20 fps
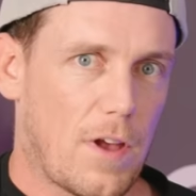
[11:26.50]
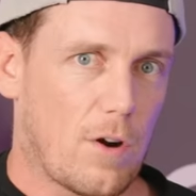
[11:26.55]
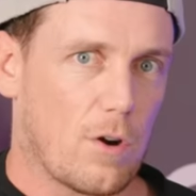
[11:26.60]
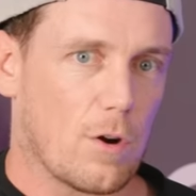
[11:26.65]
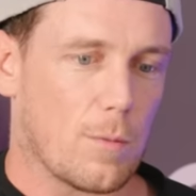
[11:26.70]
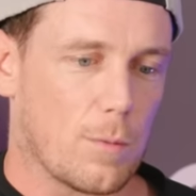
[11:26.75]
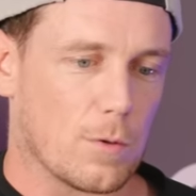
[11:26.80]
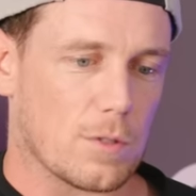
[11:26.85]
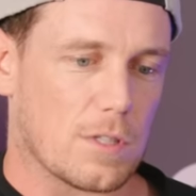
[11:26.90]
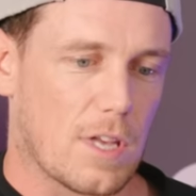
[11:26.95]

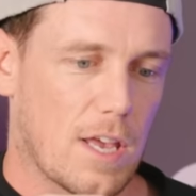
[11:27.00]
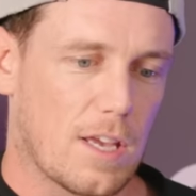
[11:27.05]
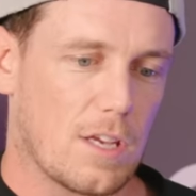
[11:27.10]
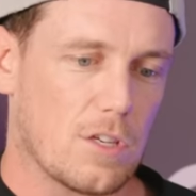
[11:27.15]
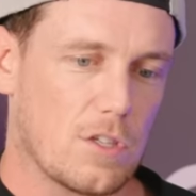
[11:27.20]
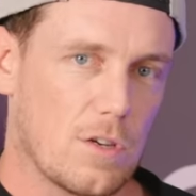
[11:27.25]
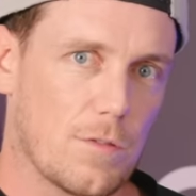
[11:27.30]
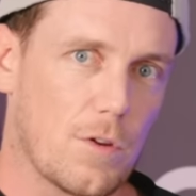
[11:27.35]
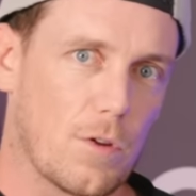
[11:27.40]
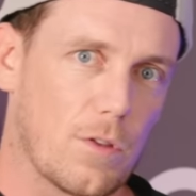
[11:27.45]
variables there
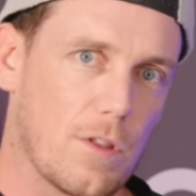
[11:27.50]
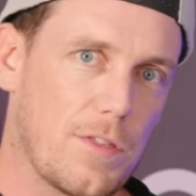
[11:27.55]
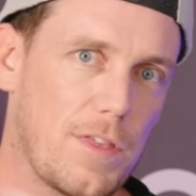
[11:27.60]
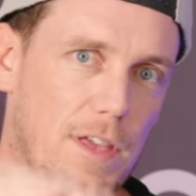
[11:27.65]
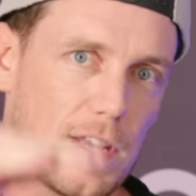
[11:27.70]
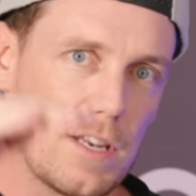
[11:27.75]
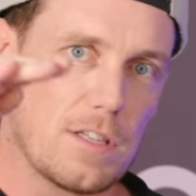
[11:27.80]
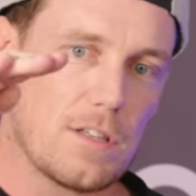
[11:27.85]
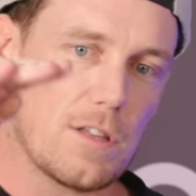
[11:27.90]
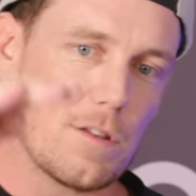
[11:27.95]
because you've got the
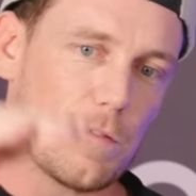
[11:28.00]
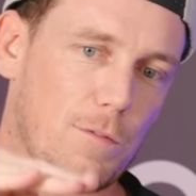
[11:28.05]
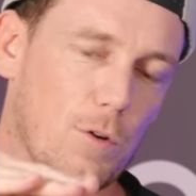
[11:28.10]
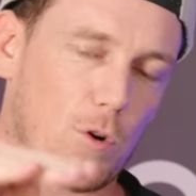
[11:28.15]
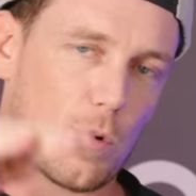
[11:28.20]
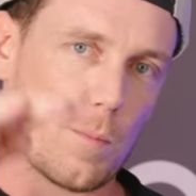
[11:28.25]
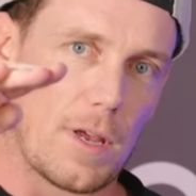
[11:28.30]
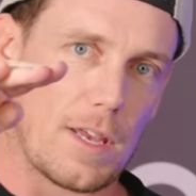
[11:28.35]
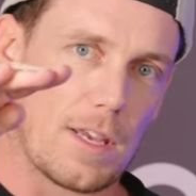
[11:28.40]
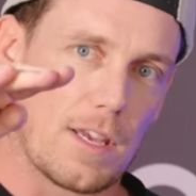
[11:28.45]
thickness of the
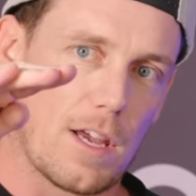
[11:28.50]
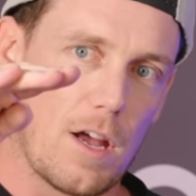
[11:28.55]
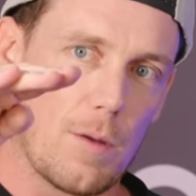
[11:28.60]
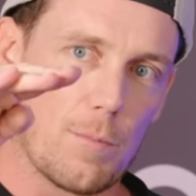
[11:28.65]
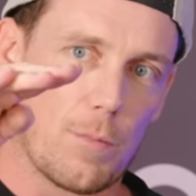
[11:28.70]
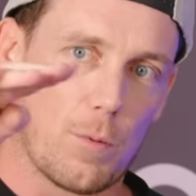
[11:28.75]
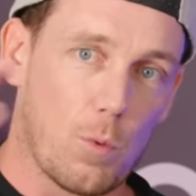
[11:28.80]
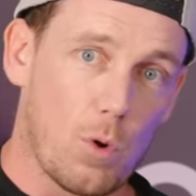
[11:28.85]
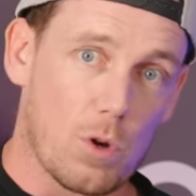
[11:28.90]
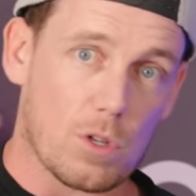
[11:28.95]
floor
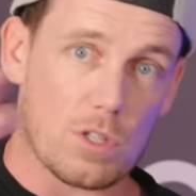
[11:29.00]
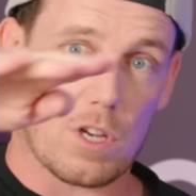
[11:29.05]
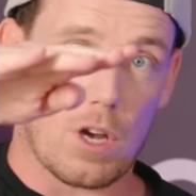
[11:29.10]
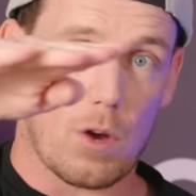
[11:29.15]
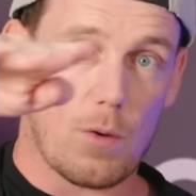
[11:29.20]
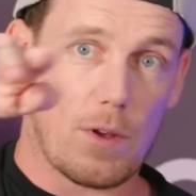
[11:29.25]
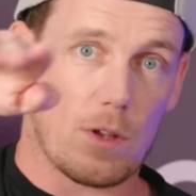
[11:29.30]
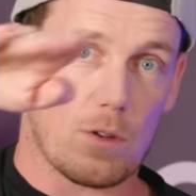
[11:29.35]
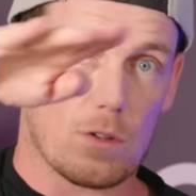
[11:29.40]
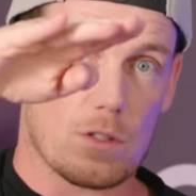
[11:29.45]
makeup, what's
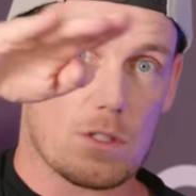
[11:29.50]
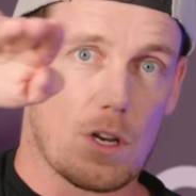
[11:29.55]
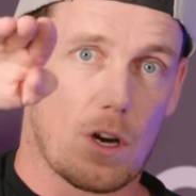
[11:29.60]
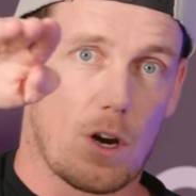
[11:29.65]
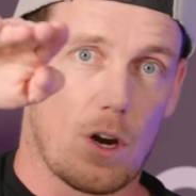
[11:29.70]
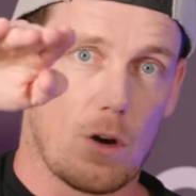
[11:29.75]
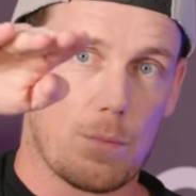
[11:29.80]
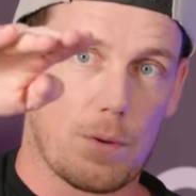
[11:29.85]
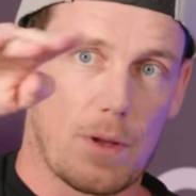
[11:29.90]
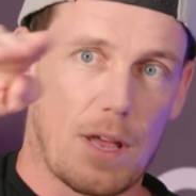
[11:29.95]
going on
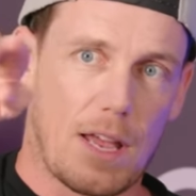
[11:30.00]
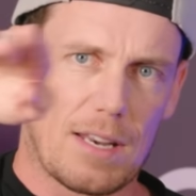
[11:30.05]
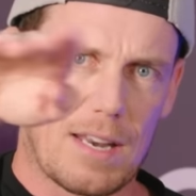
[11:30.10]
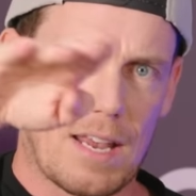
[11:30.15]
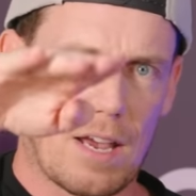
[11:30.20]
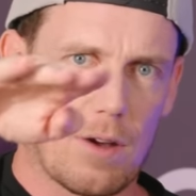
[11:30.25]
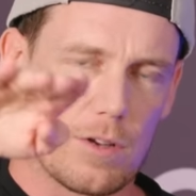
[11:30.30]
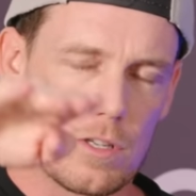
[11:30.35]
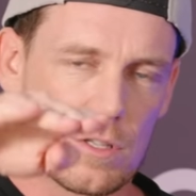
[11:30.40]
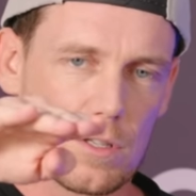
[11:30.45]
top,
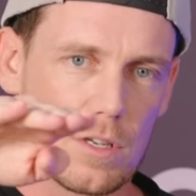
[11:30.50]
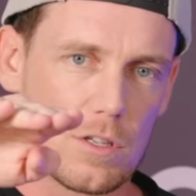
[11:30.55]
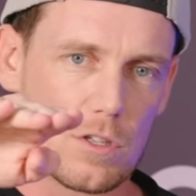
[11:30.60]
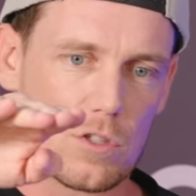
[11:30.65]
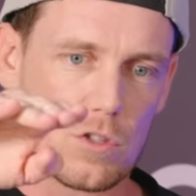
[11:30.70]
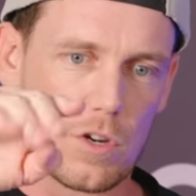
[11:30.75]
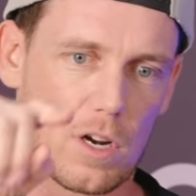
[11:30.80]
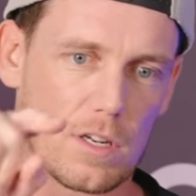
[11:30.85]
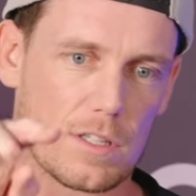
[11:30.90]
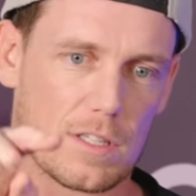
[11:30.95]
and how it's
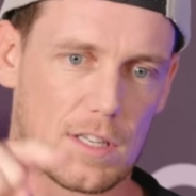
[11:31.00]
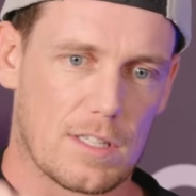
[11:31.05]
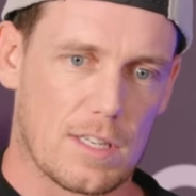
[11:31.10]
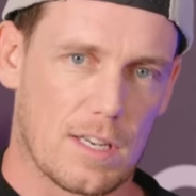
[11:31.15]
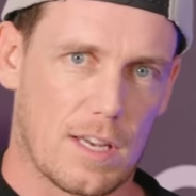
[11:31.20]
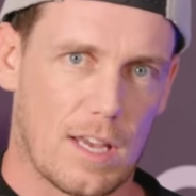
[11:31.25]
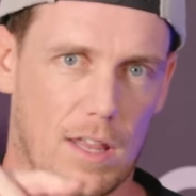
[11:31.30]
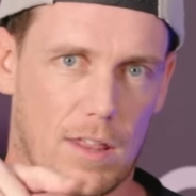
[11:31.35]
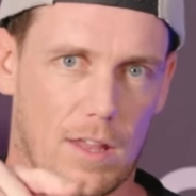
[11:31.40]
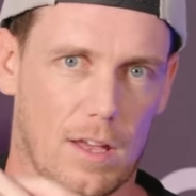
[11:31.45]
constructed
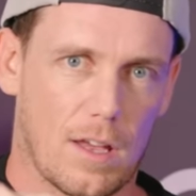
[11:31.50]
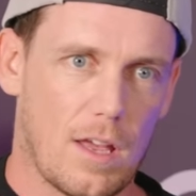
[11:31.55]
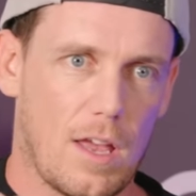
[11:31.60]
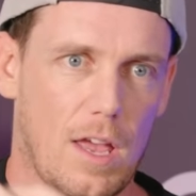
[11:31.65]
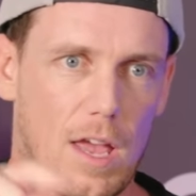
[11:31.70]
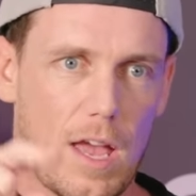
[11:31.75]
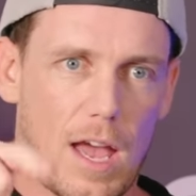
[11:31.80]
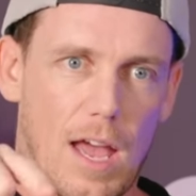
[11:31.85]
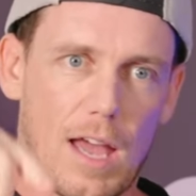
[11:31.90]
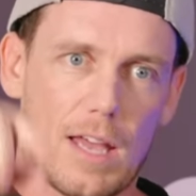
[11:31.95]

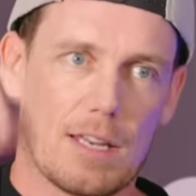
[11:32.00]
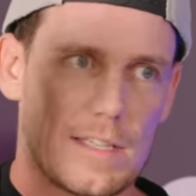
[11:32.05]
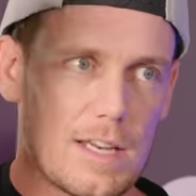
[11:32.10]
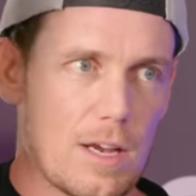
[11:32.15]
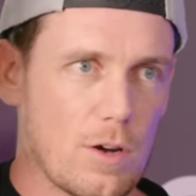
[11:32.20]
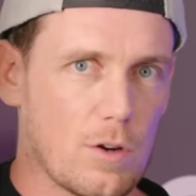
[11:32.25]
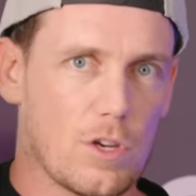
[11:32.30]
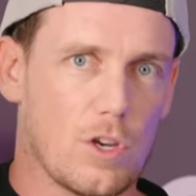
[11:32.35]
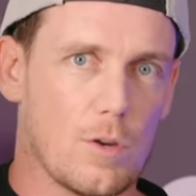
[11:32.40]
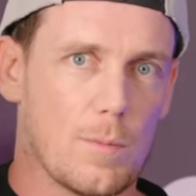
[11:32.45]
together, and
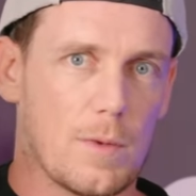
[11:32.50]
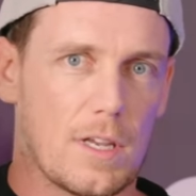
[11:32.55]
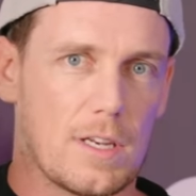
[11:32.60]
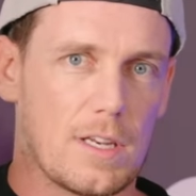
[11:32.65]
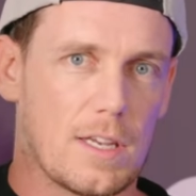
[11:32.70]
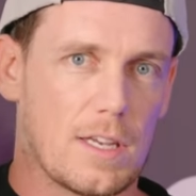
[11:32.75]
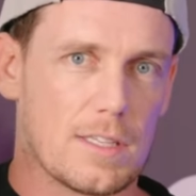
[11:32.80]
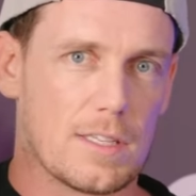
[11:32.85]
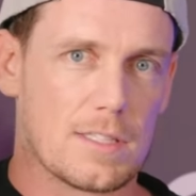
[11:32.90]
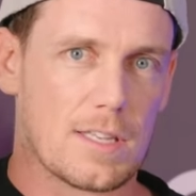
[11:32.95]
how
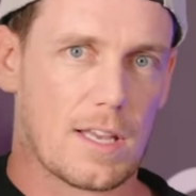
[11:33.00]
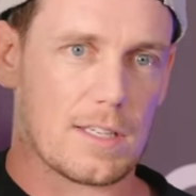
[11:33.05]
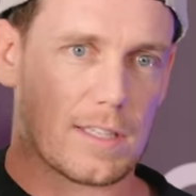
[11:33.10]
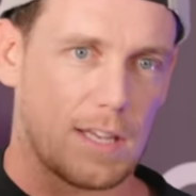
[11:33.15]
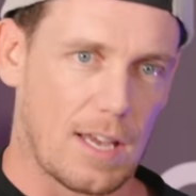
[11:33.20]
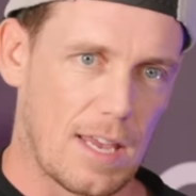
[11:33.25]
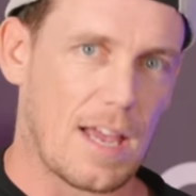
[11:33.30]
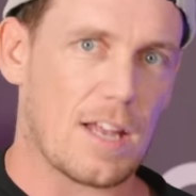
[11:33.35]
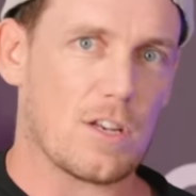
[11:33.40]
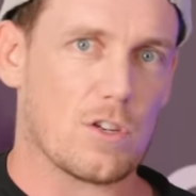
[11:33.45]
humid it is that
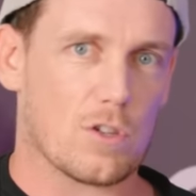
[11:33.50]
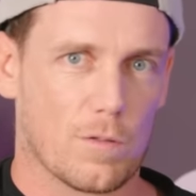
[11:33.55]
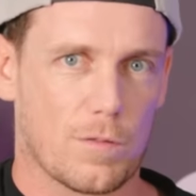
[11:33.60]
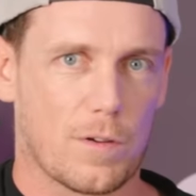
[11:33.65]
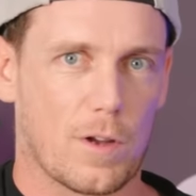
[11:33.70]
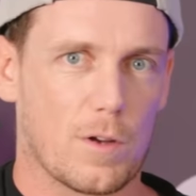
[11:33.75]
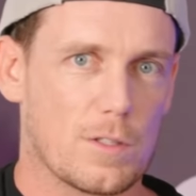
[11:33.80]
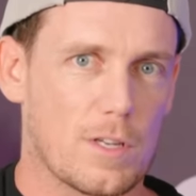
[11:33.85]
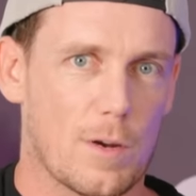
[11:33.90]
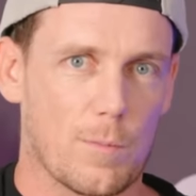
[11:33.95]
day, and your
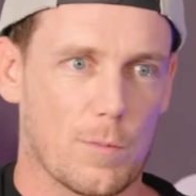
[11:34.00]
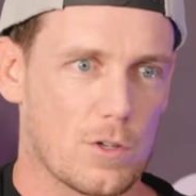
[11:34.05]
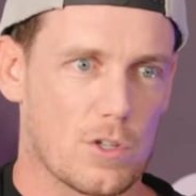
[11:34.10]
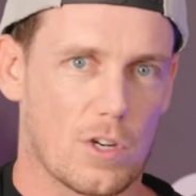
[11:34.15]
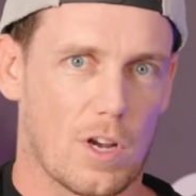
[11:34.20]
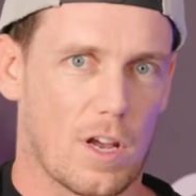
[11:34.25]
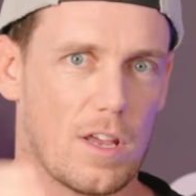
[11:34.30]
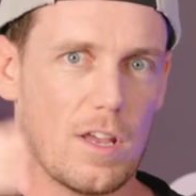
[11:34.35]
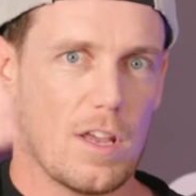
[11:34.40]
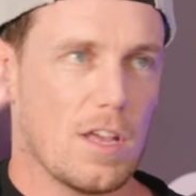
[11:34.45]
flow
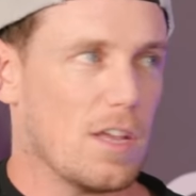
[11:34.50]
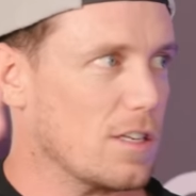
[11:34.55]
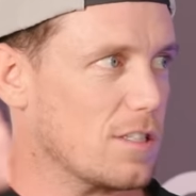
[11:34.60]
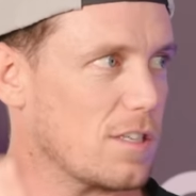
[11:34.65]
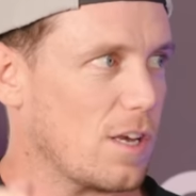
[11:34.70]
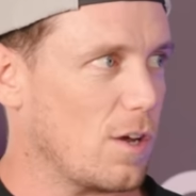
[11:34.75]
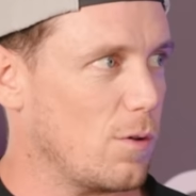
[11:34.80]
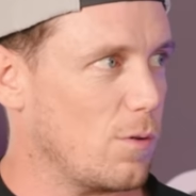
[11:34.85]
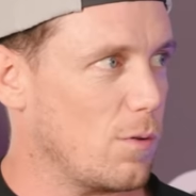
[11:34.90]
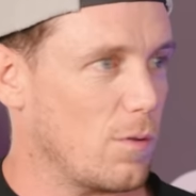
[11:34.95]
temperature.
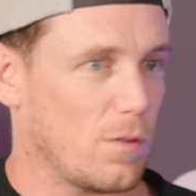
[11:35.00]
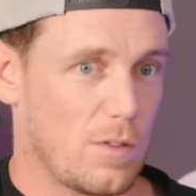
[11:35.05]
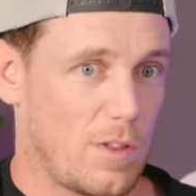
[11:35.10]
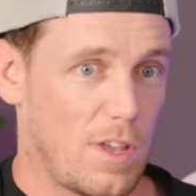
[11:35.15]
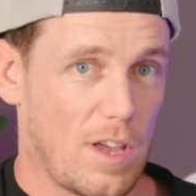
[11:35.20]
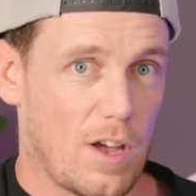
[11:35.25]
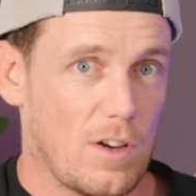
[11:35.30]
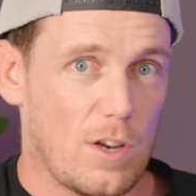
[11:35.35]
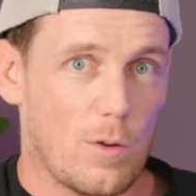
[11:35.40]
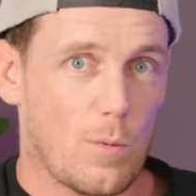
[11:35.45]
So
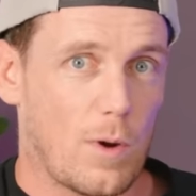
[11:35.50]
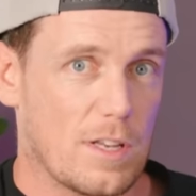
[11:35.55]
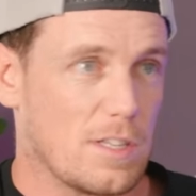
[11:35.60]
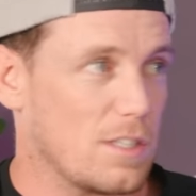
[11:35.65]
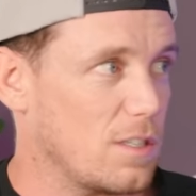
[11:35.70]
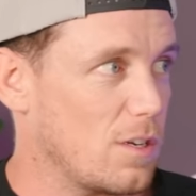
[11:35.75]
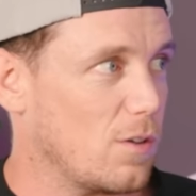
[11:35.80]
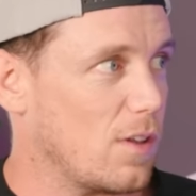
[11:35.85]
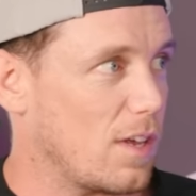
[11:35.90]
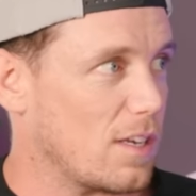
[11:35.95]
the only way
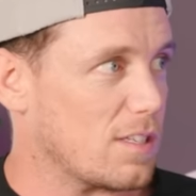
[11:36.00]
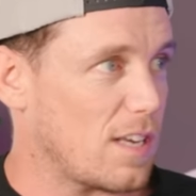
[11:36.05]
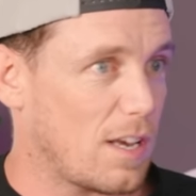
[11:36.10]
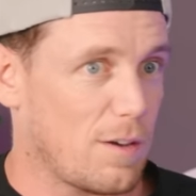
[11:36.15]
to do that